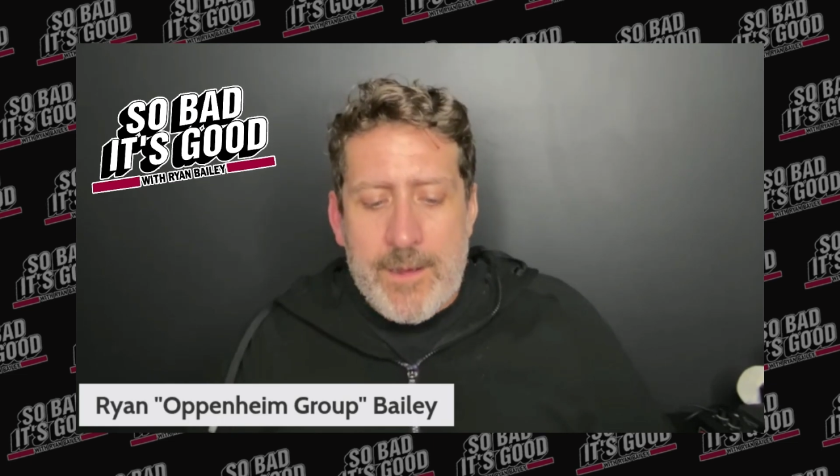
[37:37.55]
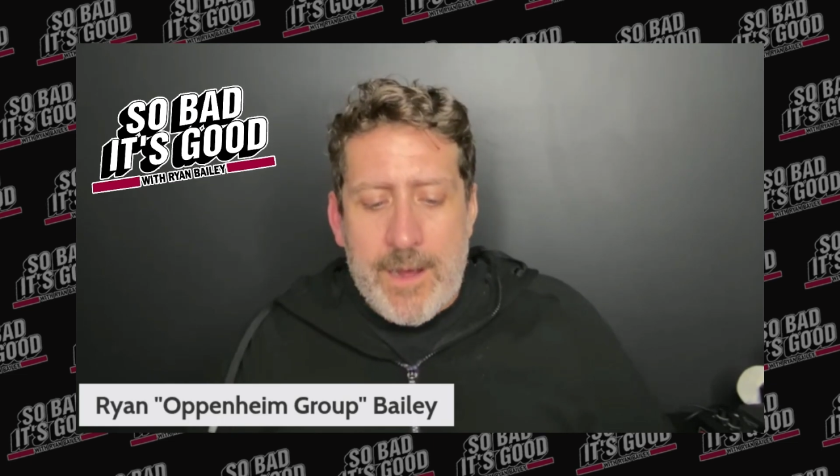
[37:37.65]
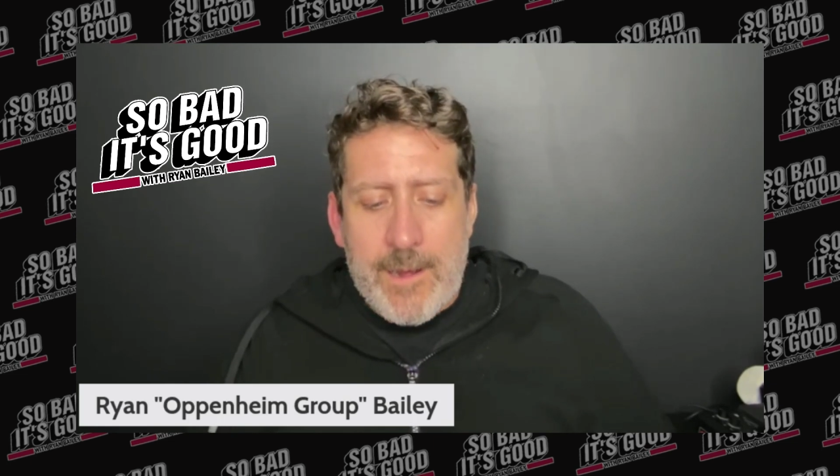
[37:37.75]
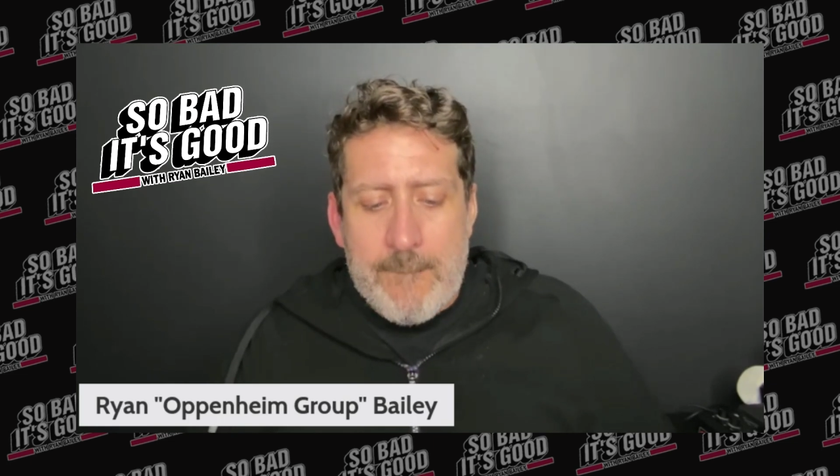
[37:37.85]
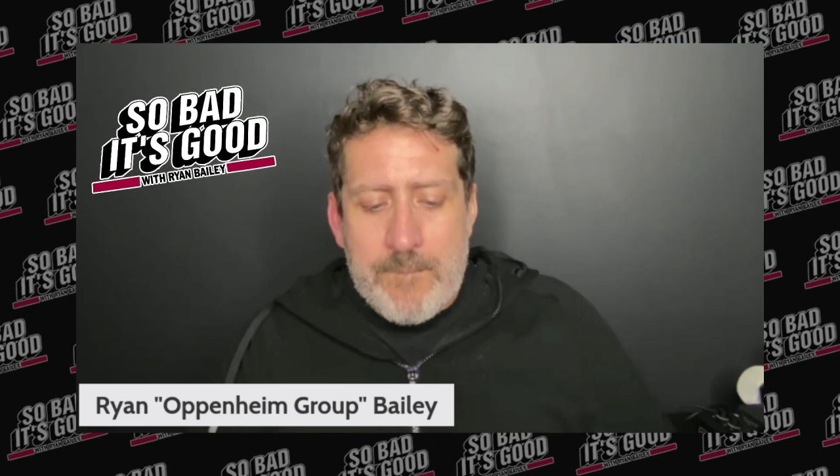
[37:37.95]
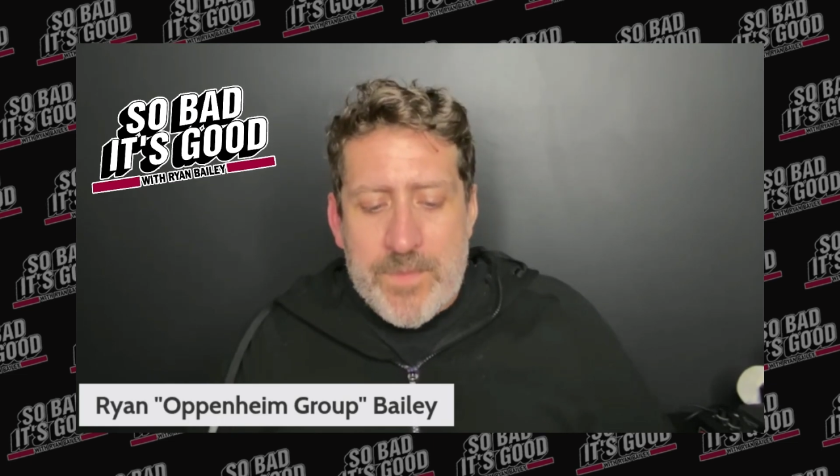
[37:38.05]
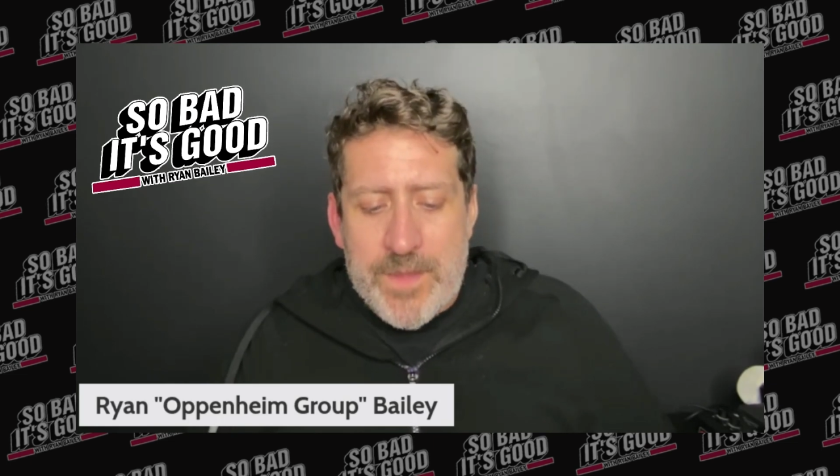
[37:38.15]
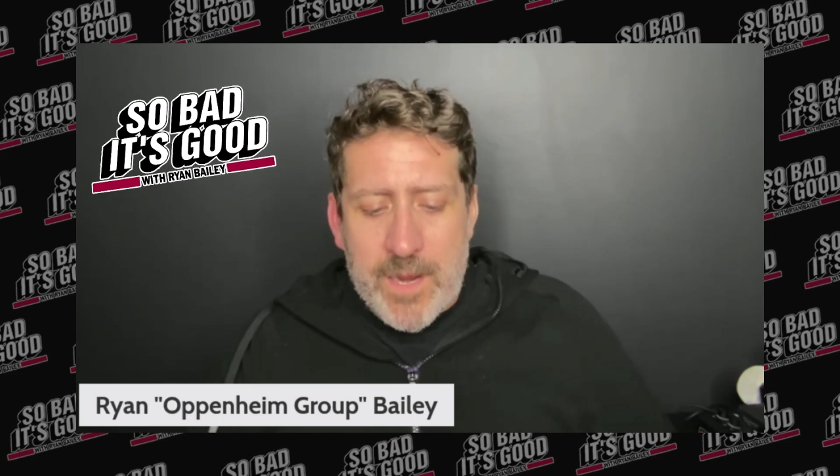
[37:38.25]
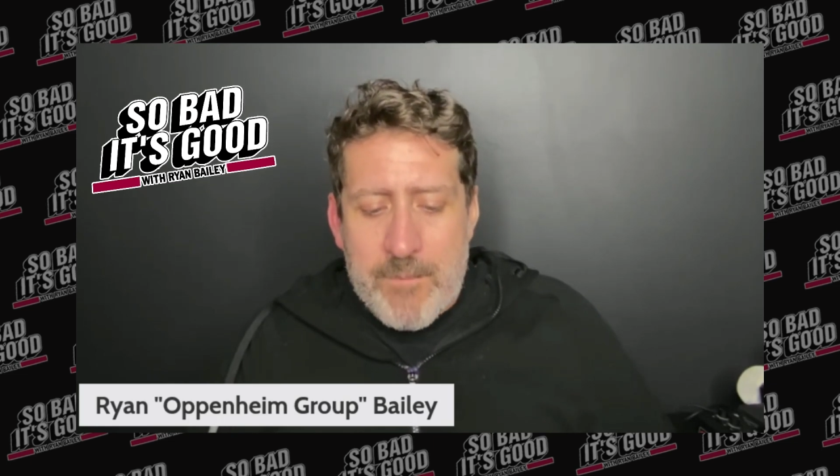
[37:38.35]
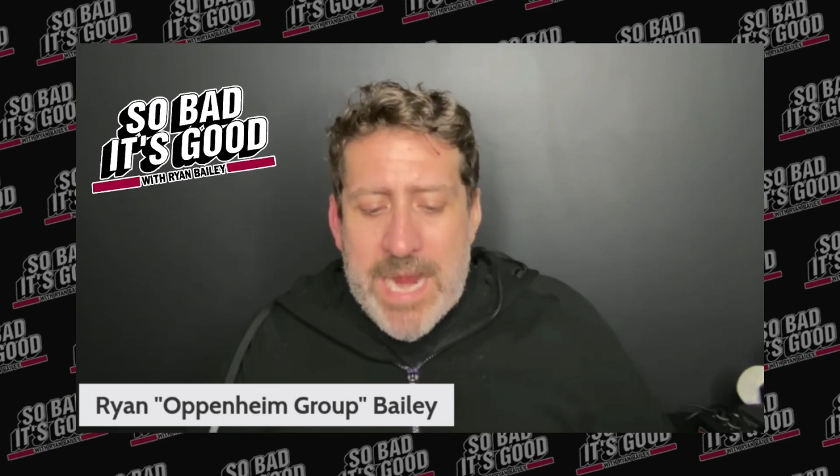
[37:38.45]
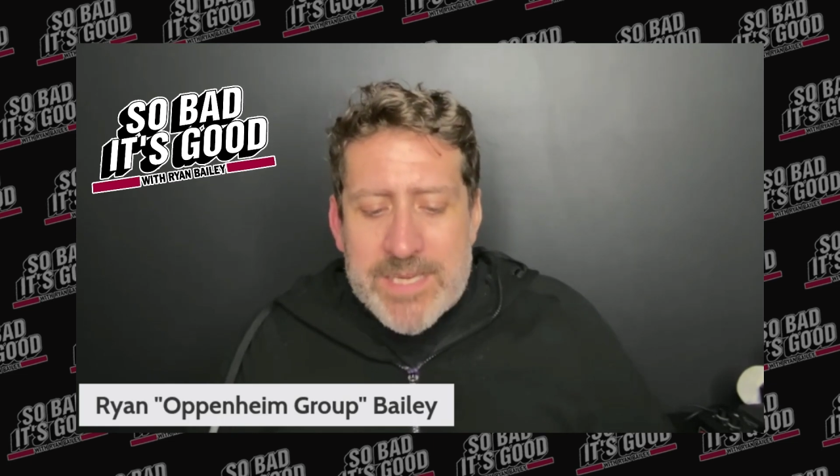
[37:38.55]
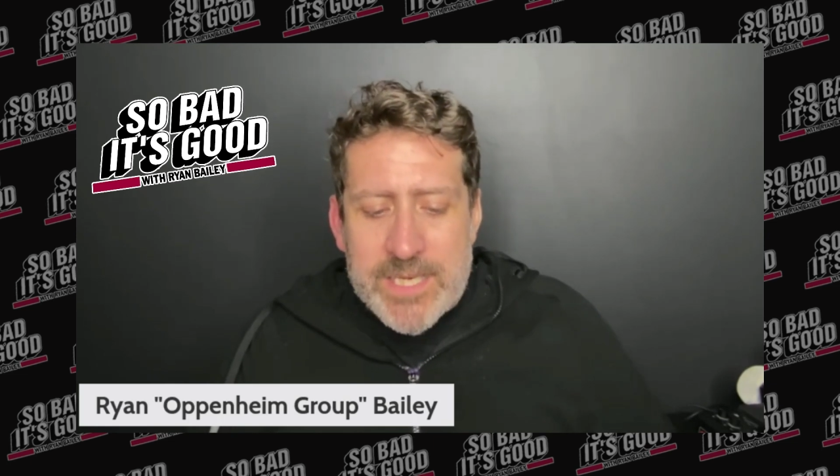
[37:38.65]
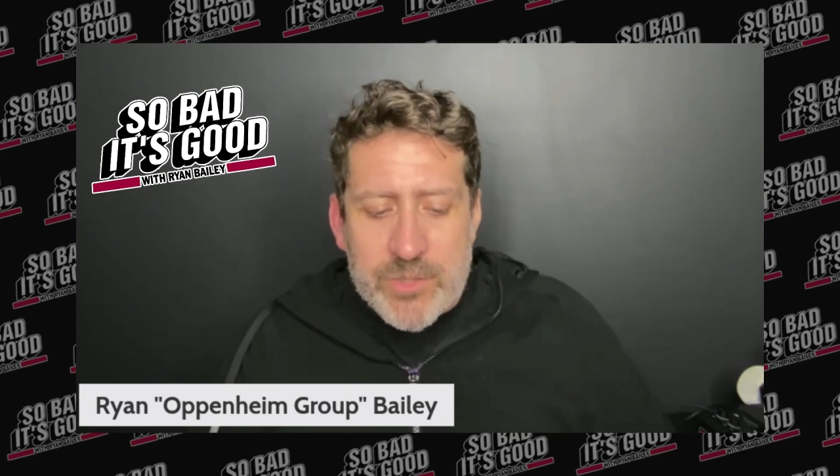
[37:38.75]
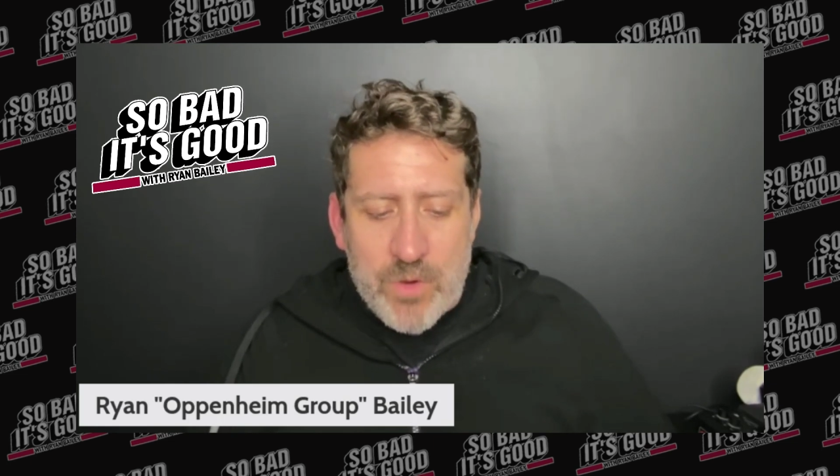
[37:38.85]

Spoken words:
the amazing